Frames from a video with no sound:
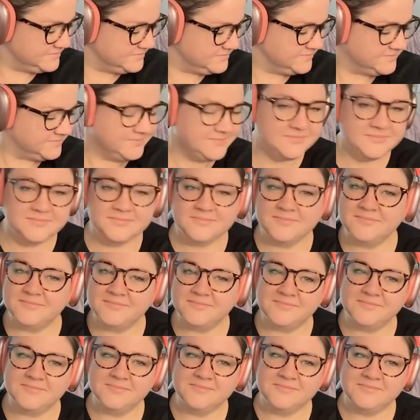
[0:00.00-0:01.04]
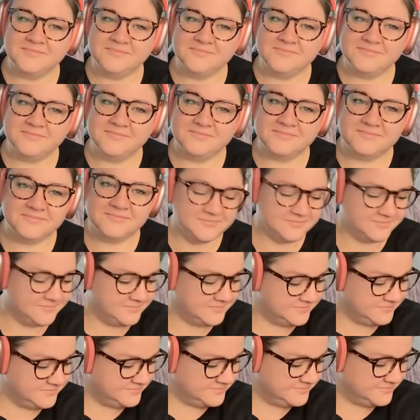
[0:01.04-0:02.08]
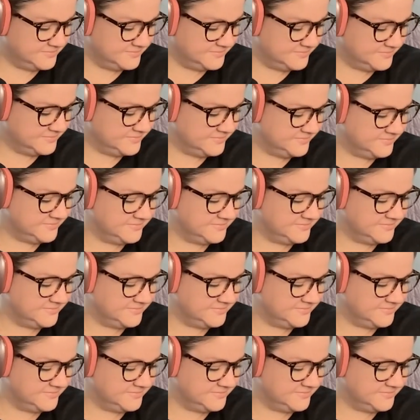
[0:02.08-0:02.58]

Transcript: No words are spoken by the person on screen.